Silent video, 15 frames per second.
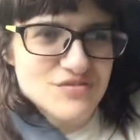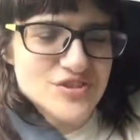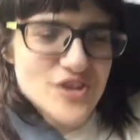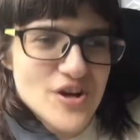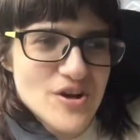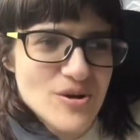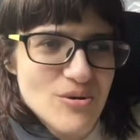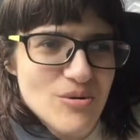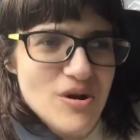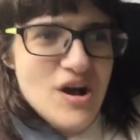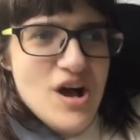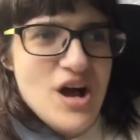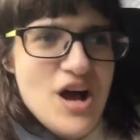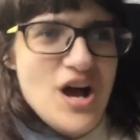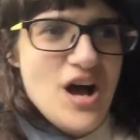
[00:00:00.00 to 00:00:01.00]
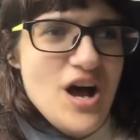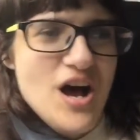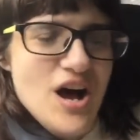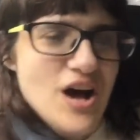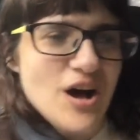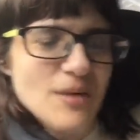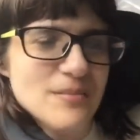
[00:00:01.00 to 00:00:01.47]
of Joe,
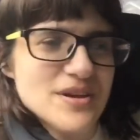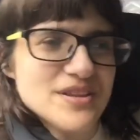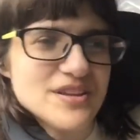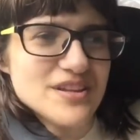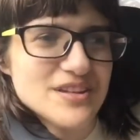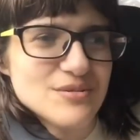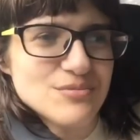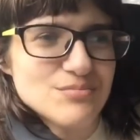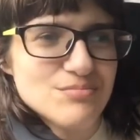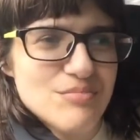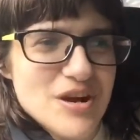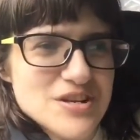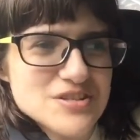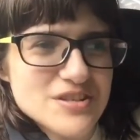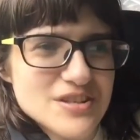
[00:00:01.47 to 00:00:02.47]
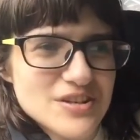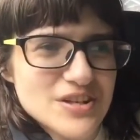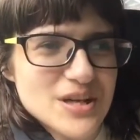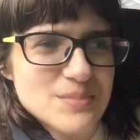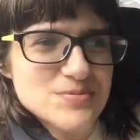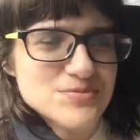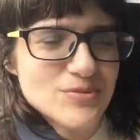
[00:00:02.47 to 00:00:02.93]
and then it rest of the
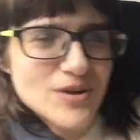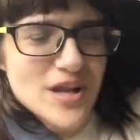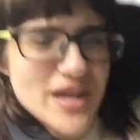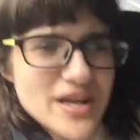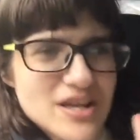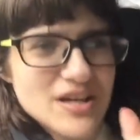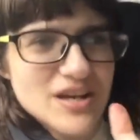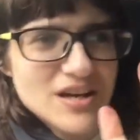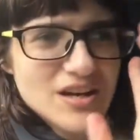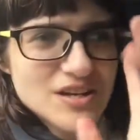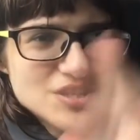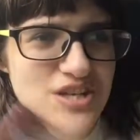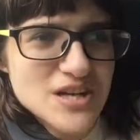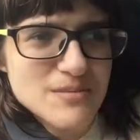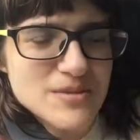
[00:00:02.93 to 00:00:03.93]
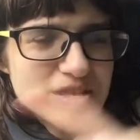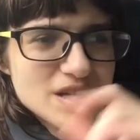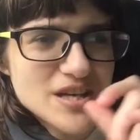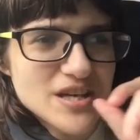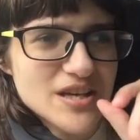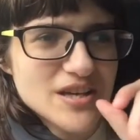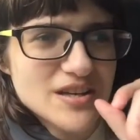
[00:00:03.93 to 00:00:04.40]
clips were like
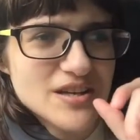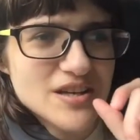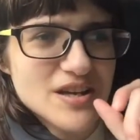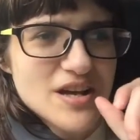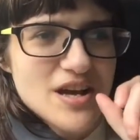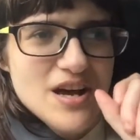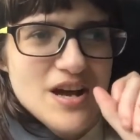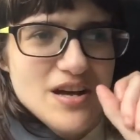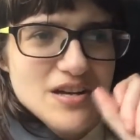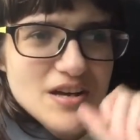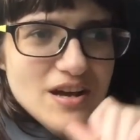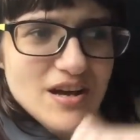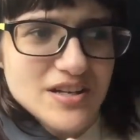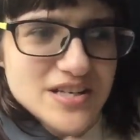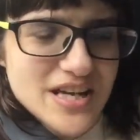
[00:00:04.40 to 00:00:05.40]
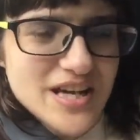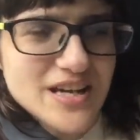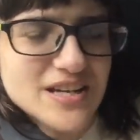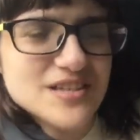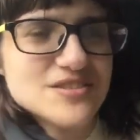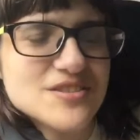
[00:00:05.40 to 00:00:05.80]
Jamie and Danny.